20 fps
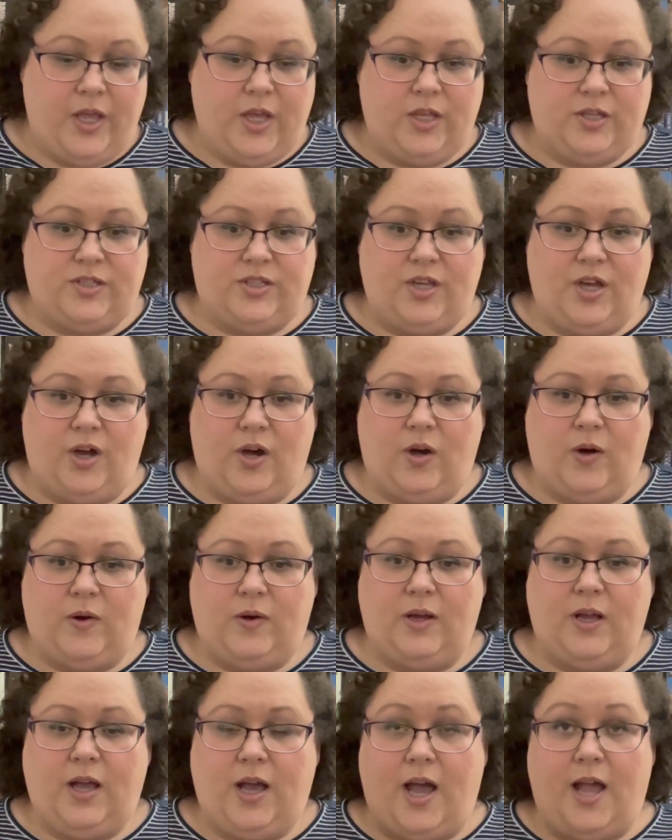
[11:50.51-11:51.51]
So
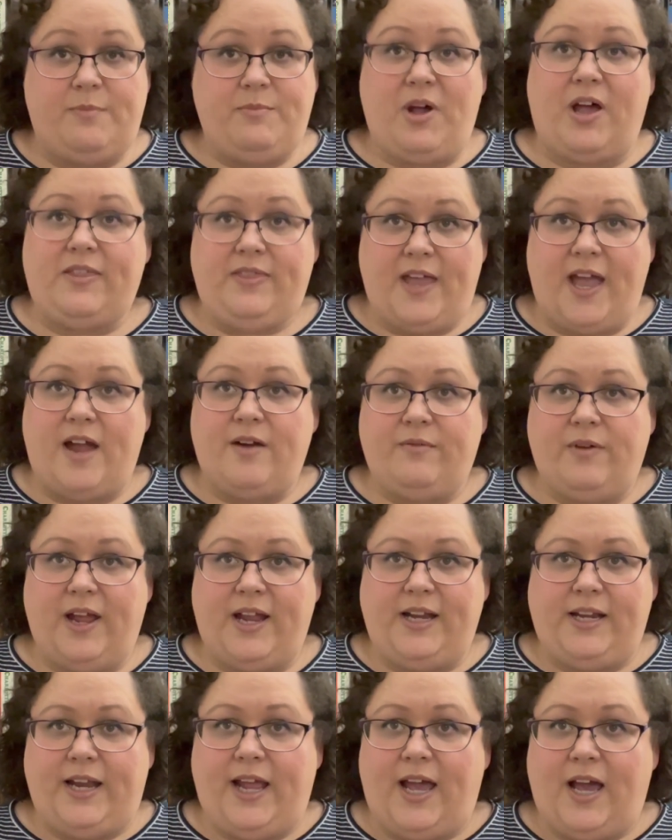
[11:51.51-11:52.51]
I'm on that
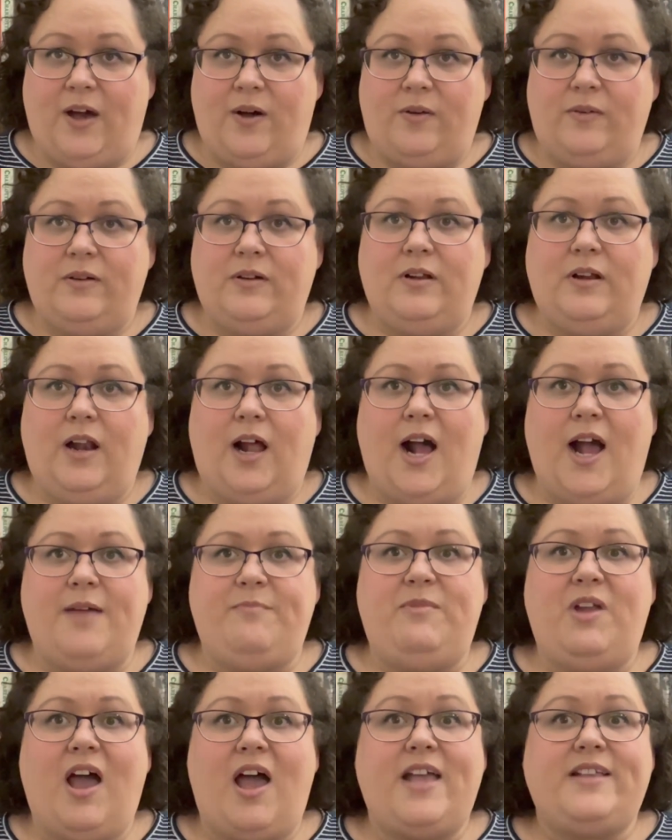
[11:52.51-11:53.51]
right now.
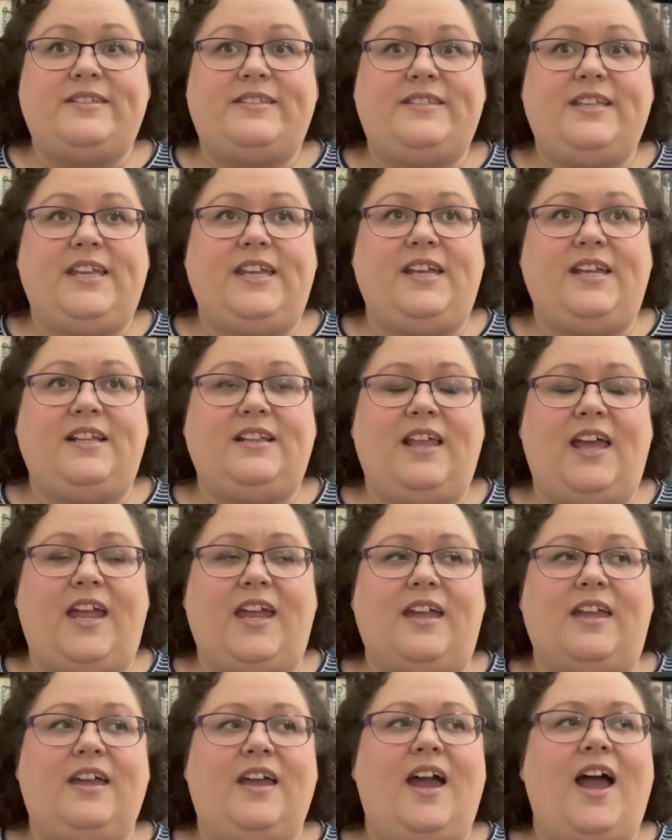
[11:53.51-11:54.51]
I'm not seeing
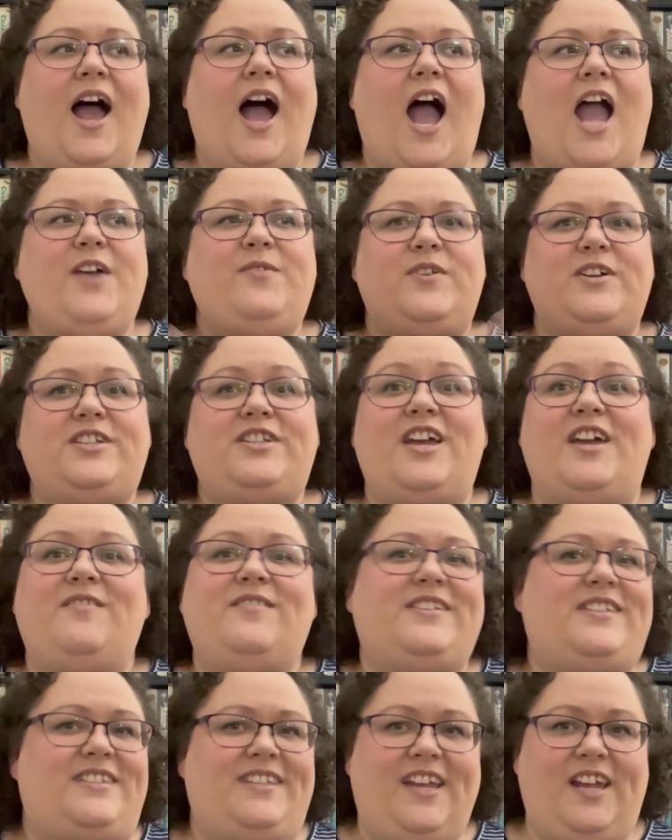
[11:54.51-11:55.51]
I wish I
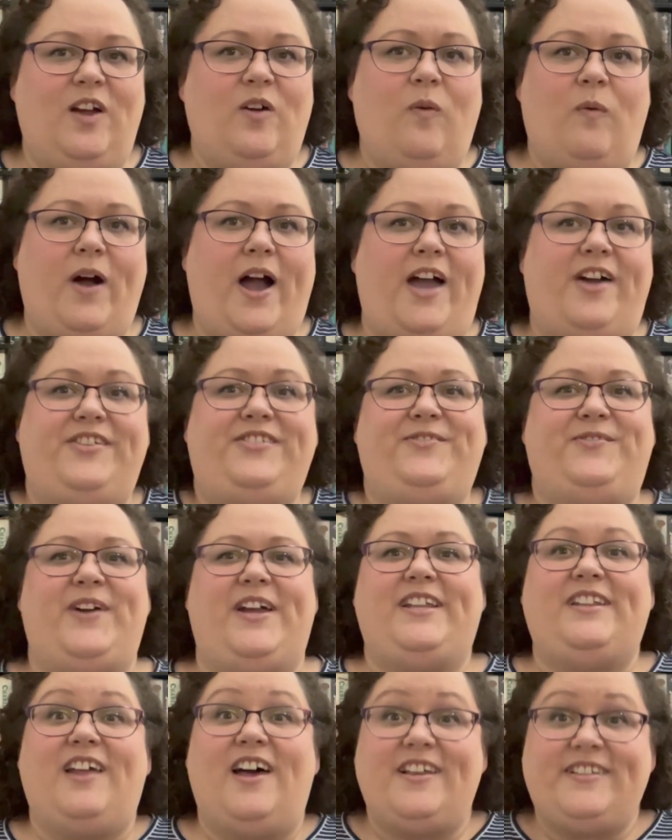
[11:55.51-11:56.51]
was seeing wild
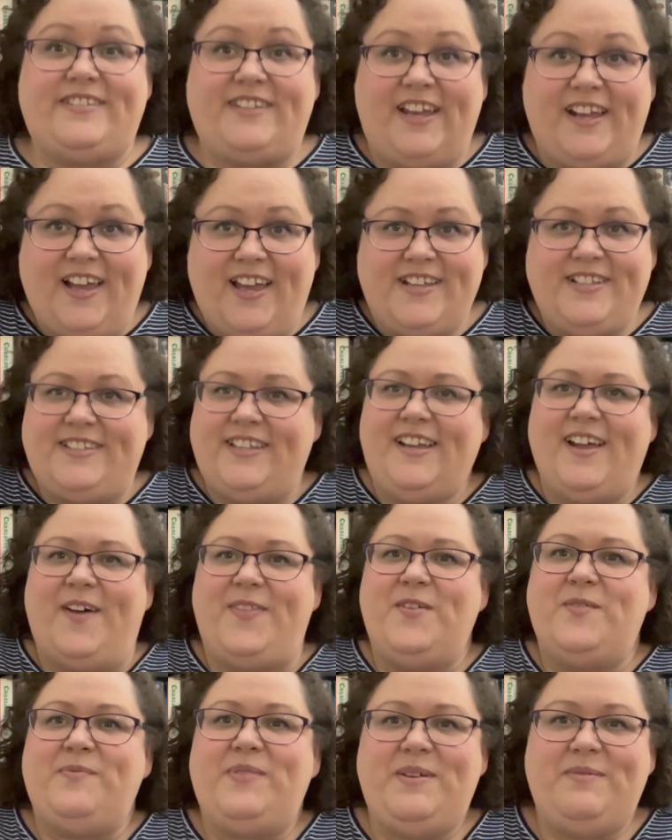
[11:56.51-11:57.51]
weight loss like I see
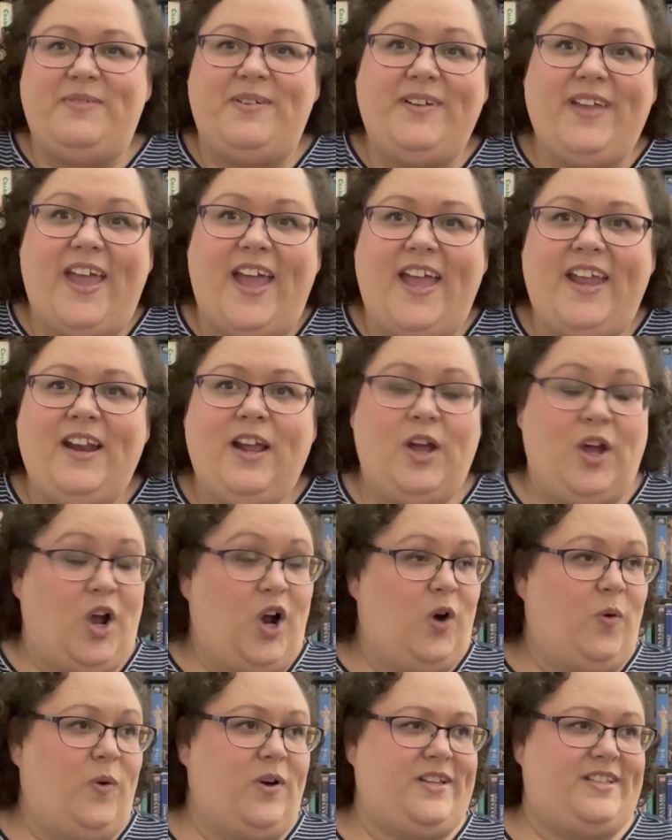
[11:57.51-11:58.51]
other people get,
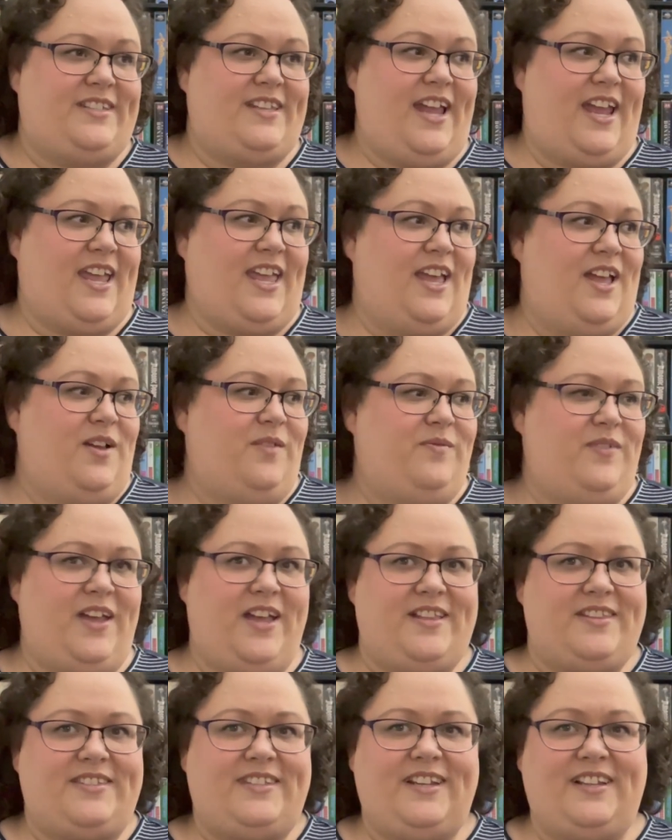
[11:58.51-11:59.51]
where it's like
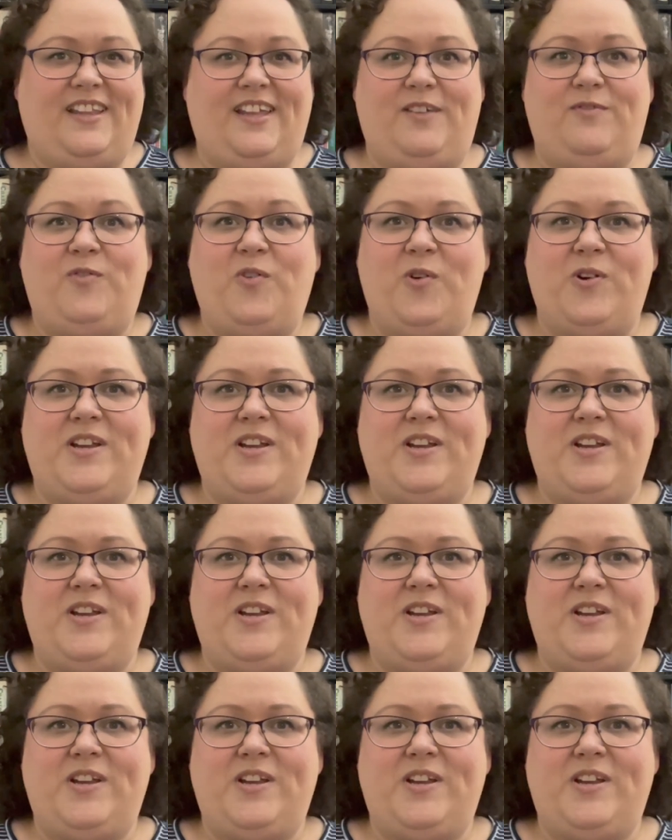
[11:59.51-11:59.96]
instantly 40,